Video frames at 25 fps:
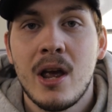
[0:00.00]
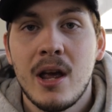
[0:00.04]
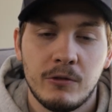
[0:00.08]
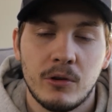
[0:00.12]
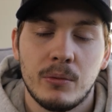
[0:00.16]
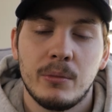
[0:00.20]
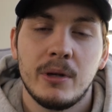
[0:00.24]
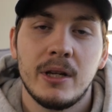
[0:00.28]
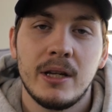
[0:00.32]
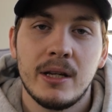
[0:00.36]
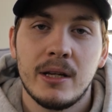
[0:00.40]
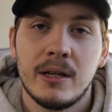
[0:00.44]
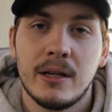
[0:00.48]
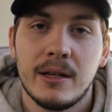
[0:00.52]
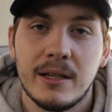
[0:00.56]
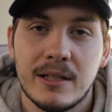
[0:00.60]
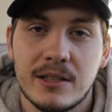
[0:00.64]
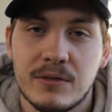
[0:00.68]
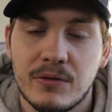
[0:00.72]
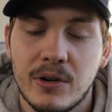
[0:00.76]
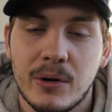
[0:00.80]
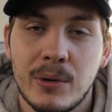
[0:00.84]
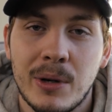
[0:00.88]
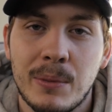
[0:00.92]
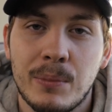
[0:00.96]
For me,
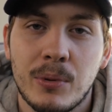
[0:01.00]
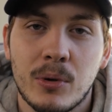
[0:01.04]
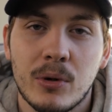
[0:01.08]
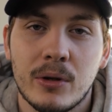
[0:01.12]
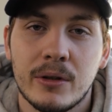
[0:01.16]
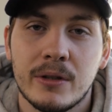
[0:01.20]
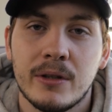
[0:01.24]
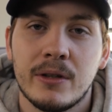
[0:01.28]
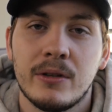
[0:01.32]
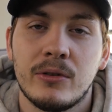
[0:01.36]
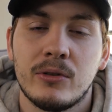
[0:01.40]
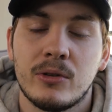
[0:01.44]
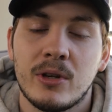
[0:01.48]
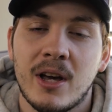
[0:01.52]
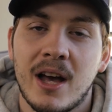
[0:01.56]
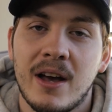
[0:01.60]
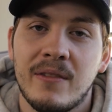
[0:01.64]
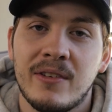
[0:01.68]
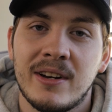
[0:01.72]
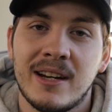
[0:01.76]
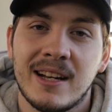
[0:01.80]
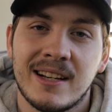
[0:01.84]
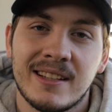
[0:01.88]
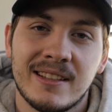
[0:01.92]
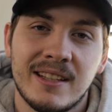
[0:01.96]
it's very important to
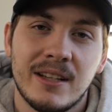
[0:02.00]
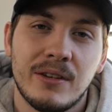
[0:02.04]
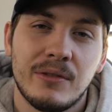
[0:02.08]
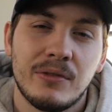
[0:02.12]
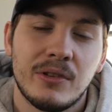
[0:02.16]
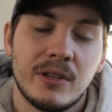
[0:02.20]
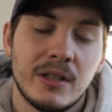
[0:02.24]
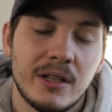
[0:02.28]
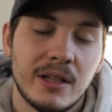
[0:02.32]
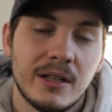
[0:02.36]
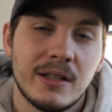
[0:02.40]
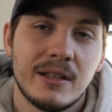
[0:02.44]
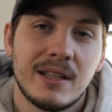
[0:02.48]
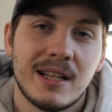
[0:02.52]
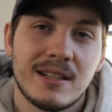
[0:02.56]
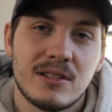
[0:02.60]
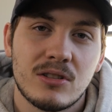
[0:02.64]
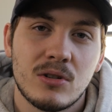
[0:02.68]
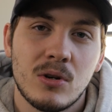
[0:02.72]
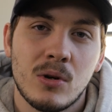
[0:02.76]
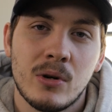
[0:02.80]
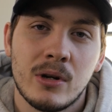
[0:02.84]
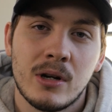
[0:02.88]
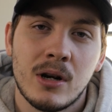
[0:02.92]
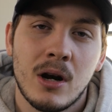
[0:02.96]
have an activity that's
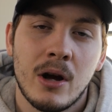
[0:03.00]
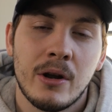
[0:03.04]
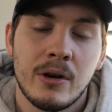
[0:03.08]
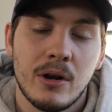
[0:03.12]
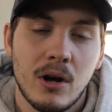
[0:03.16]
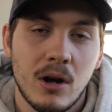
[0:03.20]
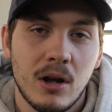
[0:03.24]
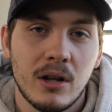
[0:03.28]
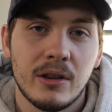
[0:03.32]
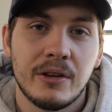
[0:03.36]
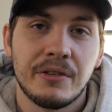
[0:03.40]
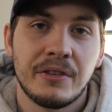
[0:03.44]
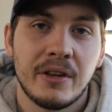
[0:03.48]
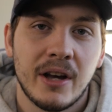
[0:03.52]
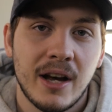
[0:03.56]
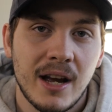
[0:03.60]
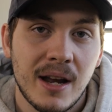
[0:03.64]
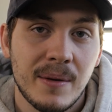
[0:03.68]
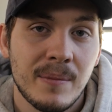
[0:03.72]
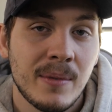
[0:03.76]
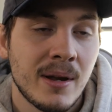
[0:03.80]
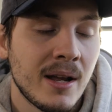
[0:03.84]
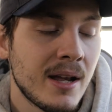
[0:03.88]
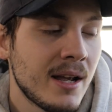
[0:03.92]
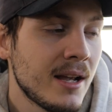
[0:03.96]
going on all the
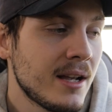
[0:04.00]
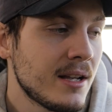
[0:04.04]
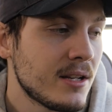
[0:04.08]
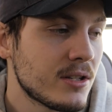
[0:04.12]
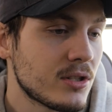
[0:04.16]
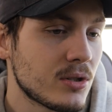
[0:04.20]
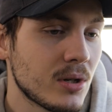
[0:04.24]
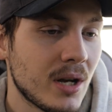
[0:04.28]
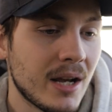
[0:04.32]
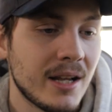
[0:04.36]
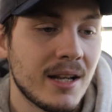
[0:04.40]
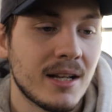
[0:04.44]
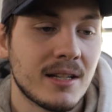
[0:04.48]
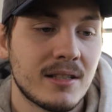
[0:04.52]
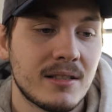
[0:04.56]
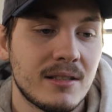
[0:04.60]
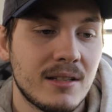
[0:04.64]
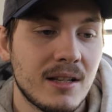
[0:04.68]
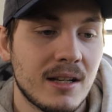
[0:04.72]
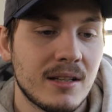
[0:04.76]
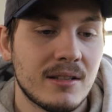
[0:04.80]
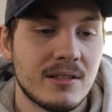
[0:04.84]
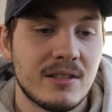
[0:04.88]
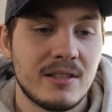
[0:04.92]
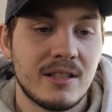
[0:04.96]
time, so I just
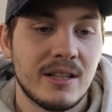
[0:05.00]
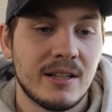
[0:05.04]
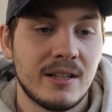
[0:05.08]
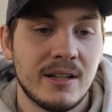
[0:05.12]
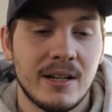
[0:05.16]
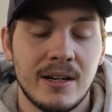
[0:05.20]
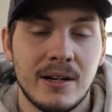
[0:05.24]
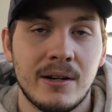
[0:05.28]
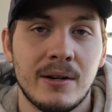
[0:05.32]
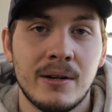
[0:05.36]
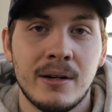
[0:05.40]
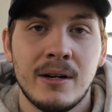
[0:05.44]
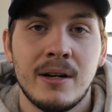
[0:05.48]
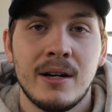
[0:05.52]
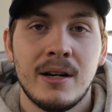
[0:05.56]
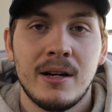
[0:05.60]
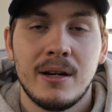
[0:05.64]
don't sit here,